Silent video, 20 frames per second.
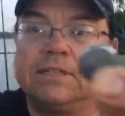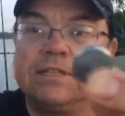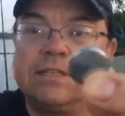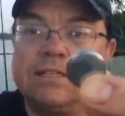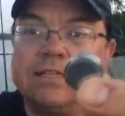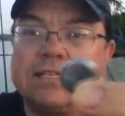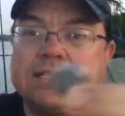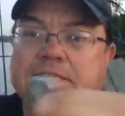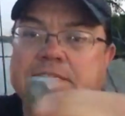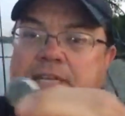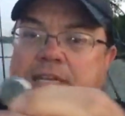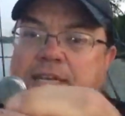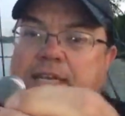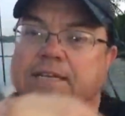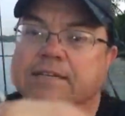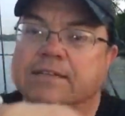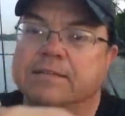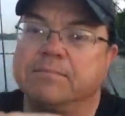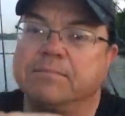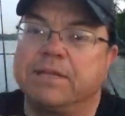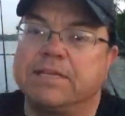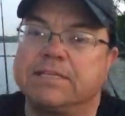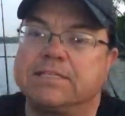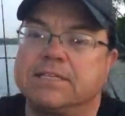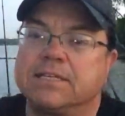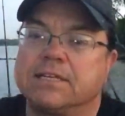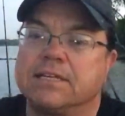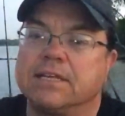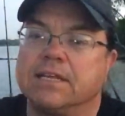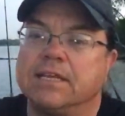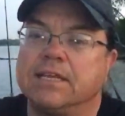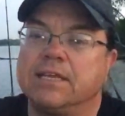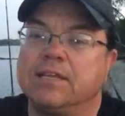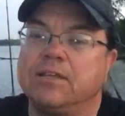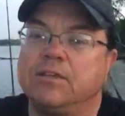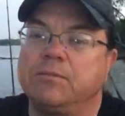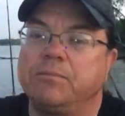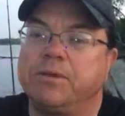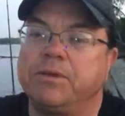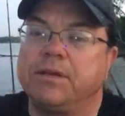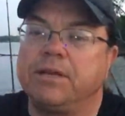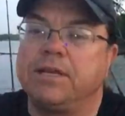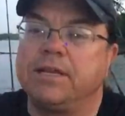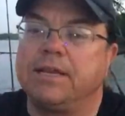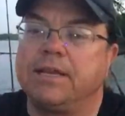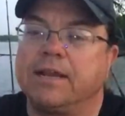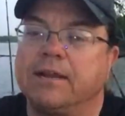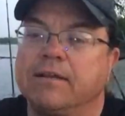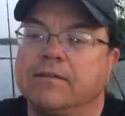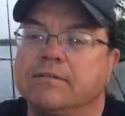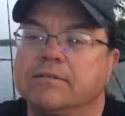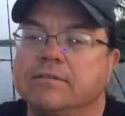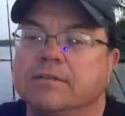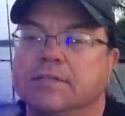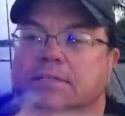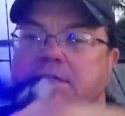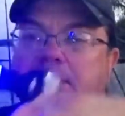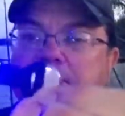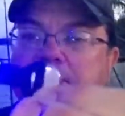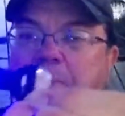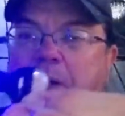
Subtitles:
and the stick. And basically, you put it in there. It says